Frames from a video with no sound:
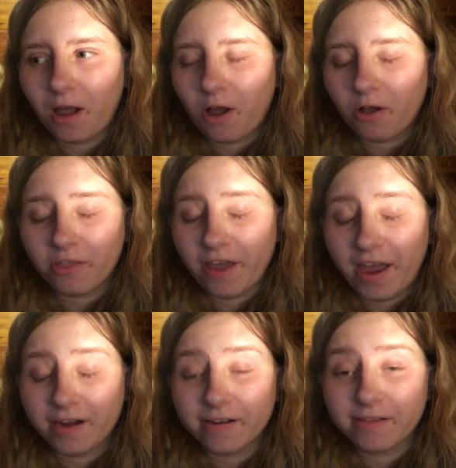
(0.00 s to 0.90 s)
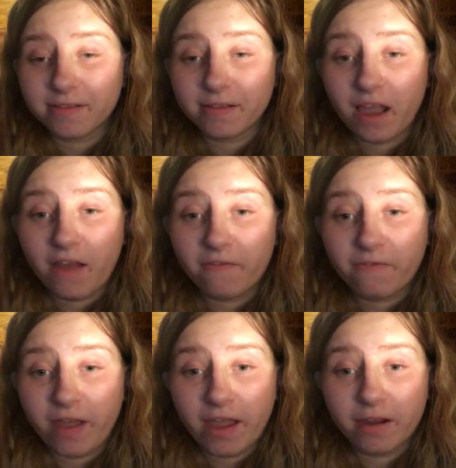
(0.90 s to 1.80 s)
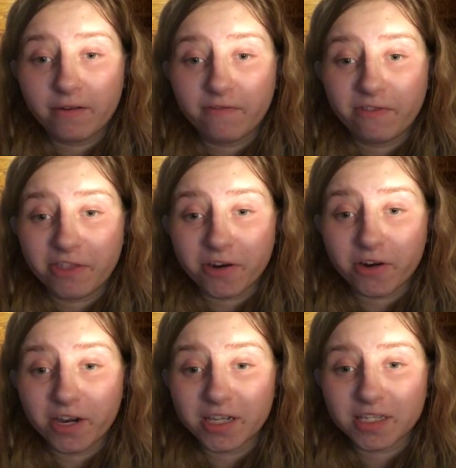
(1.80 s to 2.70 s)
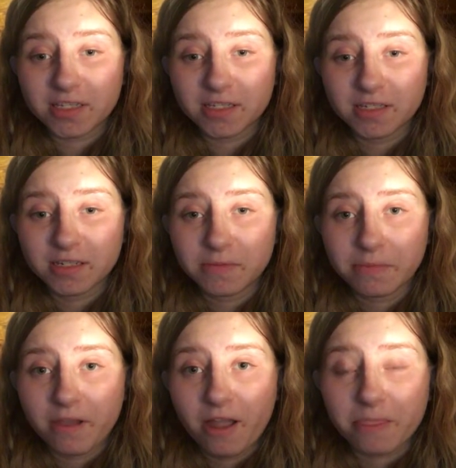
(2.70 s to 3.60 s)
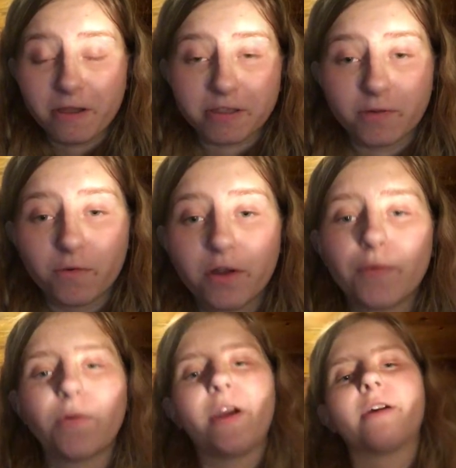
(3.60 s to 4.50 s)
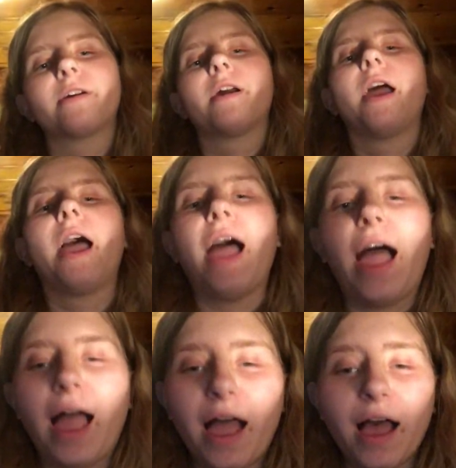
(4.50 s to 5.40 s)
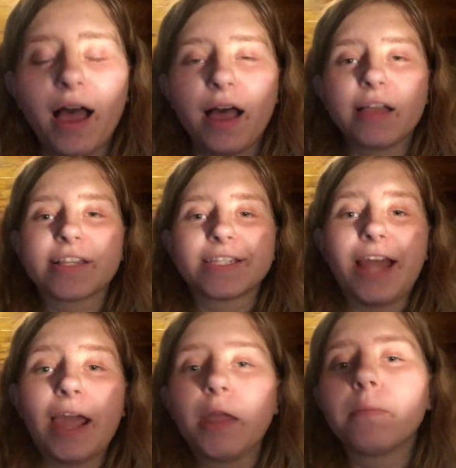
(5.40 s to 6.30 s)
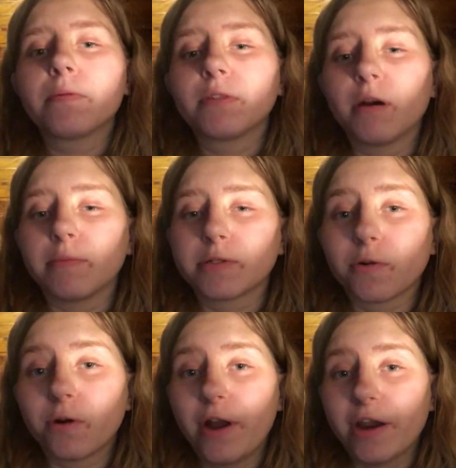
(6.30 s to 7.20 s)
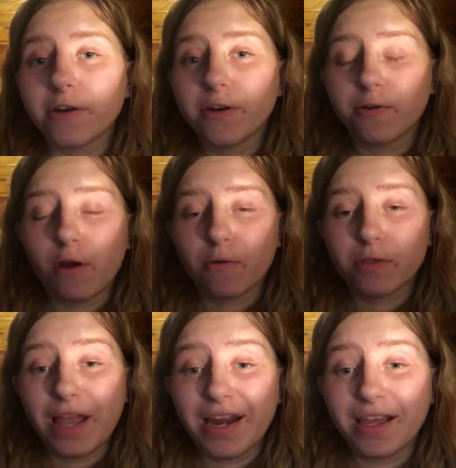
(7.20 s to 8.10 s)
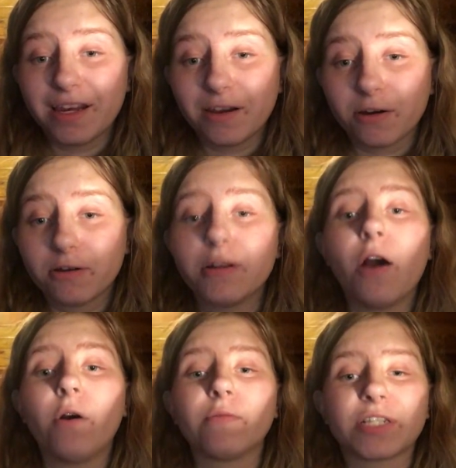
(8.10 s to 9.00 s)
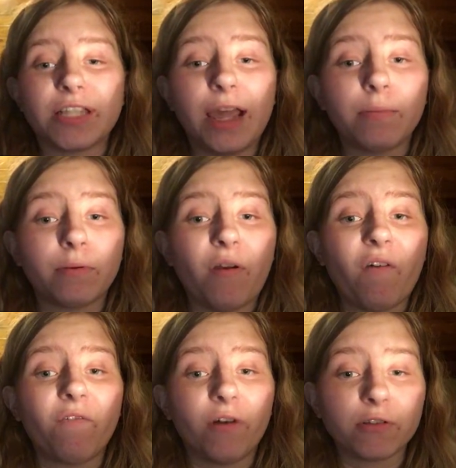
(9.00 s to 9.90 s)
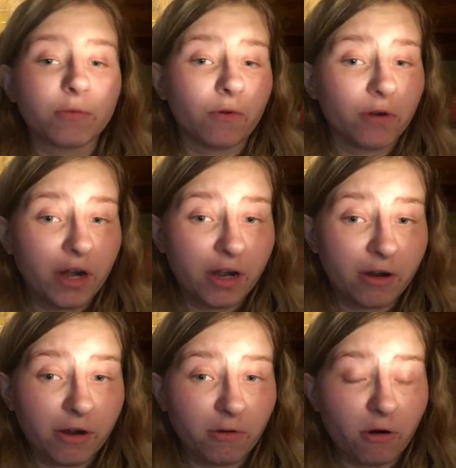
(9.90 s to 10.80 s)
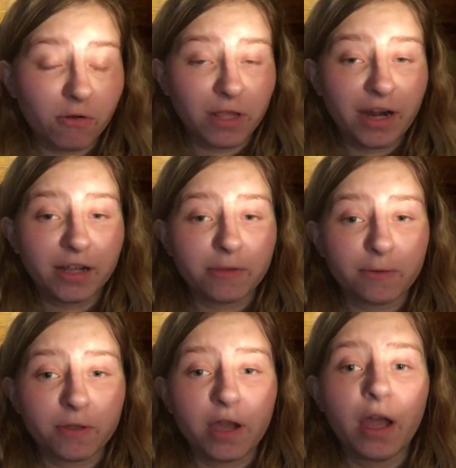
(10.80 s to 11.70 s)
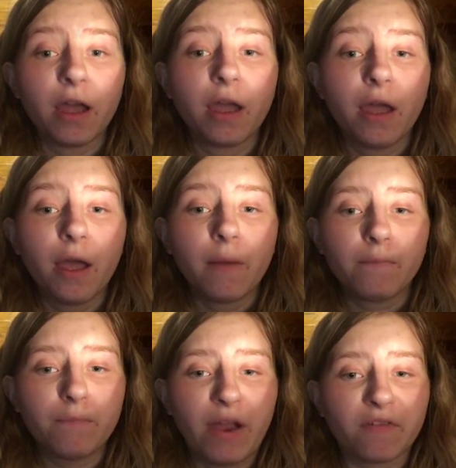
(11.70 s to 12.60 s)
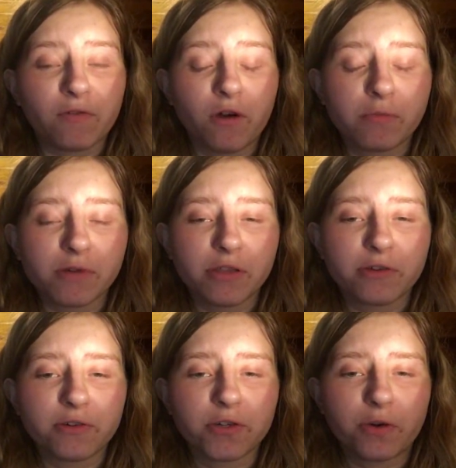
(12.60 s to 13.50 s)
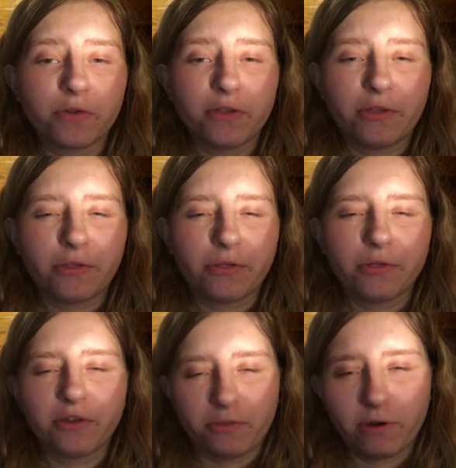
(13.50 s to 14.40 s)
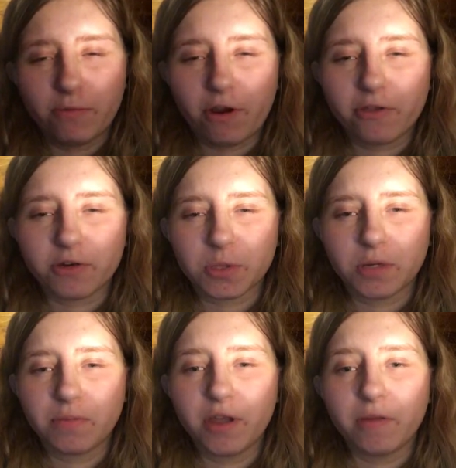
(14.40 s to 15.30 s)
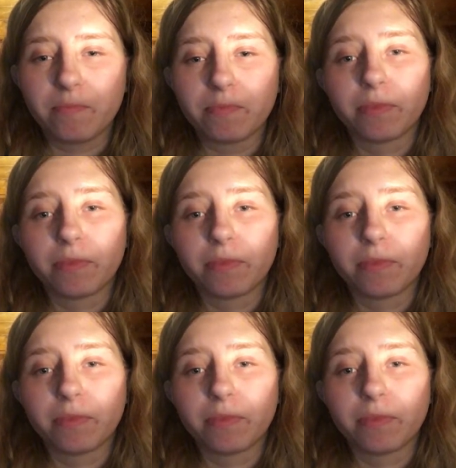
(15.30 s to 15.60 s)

all that. Fan theories. Like the one where Snape, Dumbledore, and Harry are all related. Or, no, it was Snape, Voldemort, and Harry are all related through the Peverell brothers, or the three brothers from the